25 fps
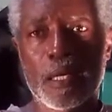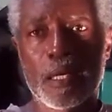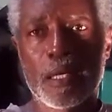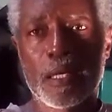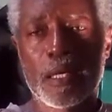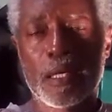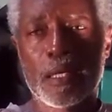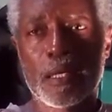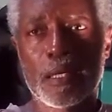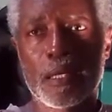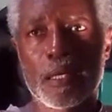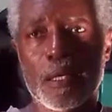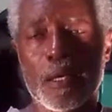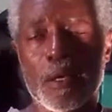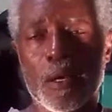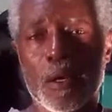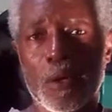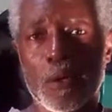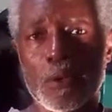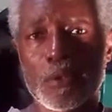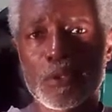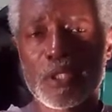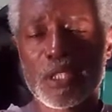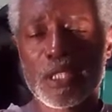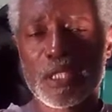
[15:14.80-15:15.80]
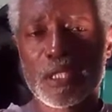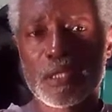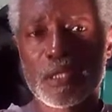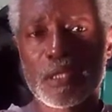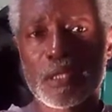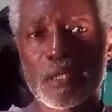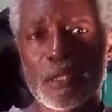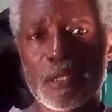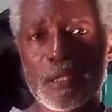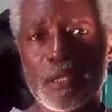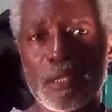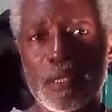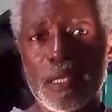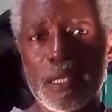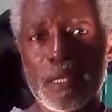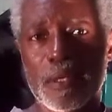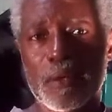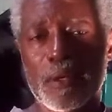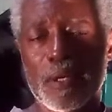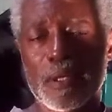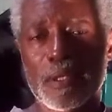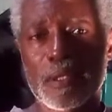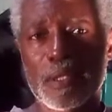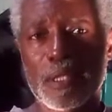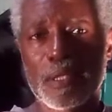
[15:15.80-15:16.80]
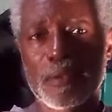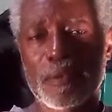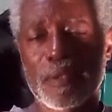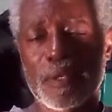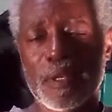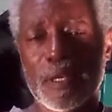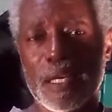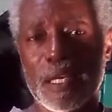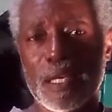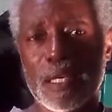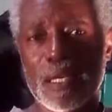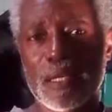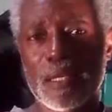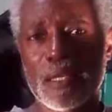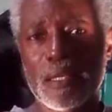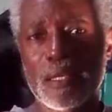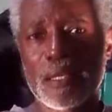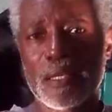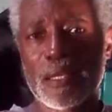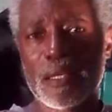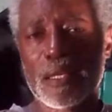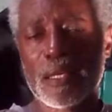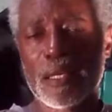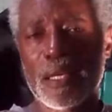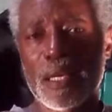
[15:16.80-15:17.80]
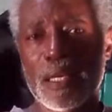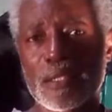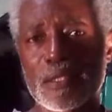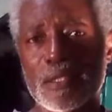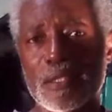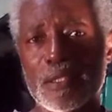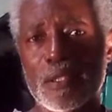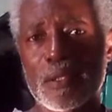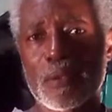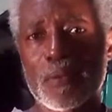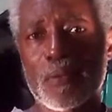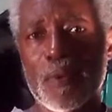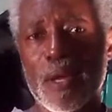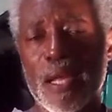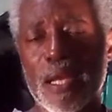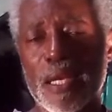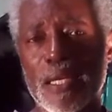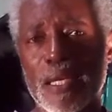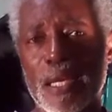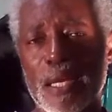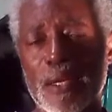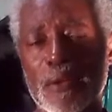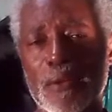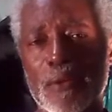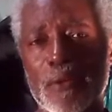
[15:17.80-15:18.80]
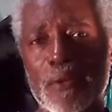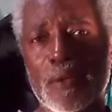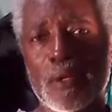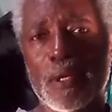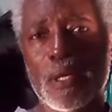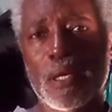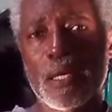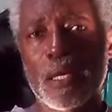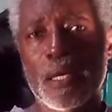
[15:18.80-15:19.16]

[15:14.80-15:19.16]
hoses that are underneath there, anything that connects to the radiator.